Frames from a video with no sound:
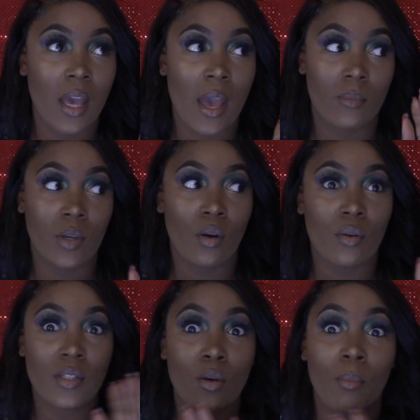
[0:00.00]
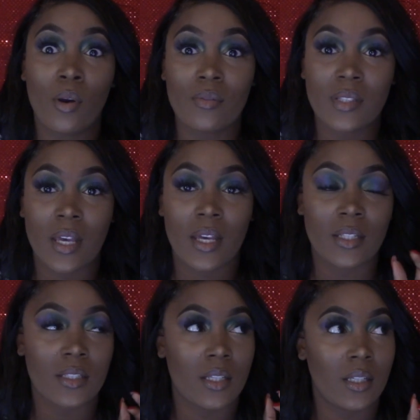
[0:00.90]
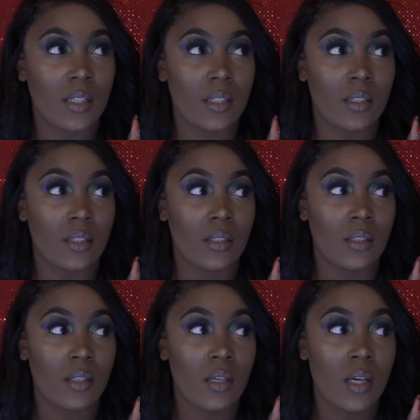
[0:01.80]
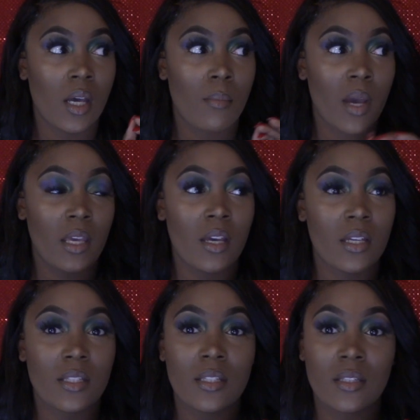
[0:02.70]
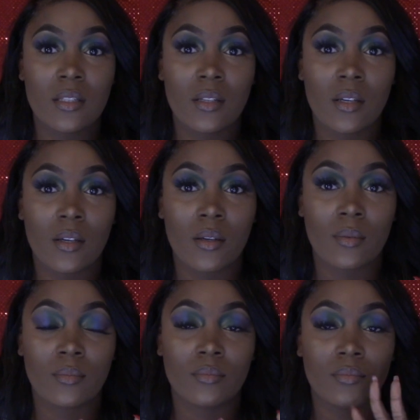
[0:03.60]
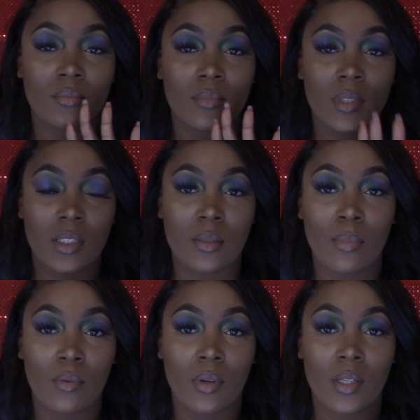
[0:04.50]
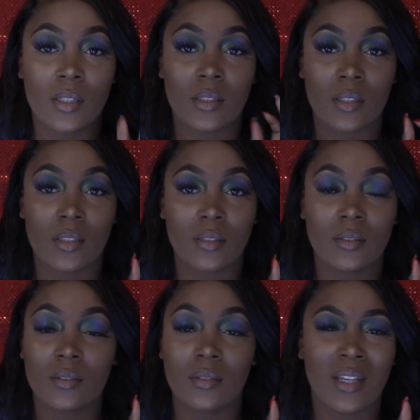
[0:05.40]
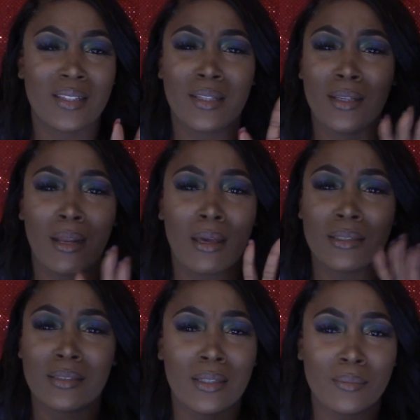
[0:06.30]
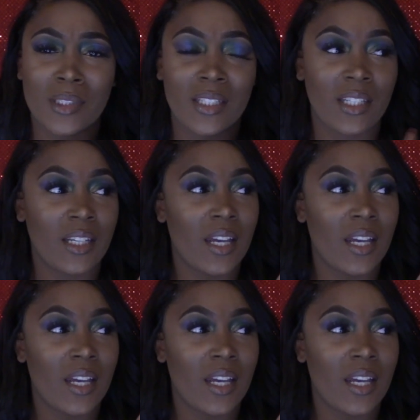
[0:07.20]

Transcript: I'm the oldest on both sides, and my youngest is a boy. I think he likes 17.